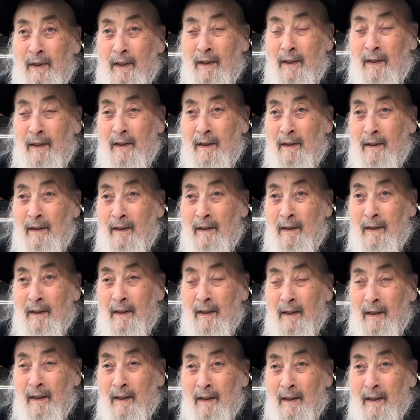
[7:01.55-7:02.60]
and
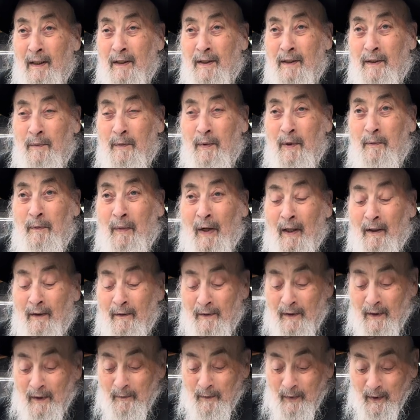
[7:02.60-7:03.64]
there should be
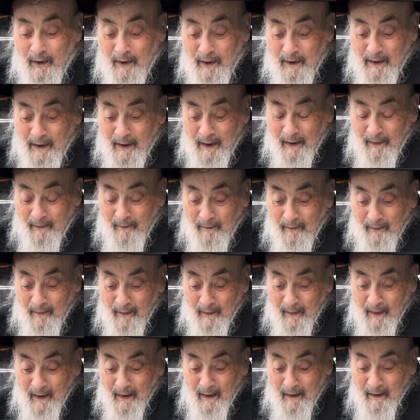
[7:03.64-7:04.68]
makbul kabbanas there.
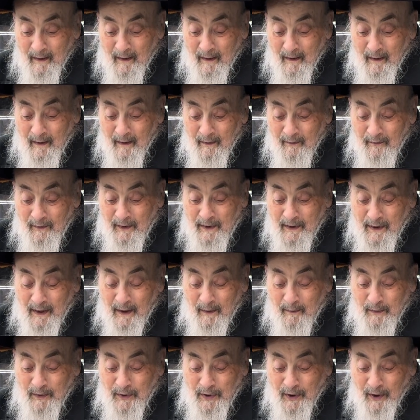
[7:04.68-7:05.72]

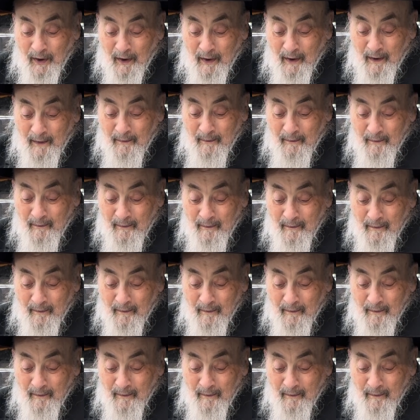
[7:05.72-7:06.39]
V'sim sholem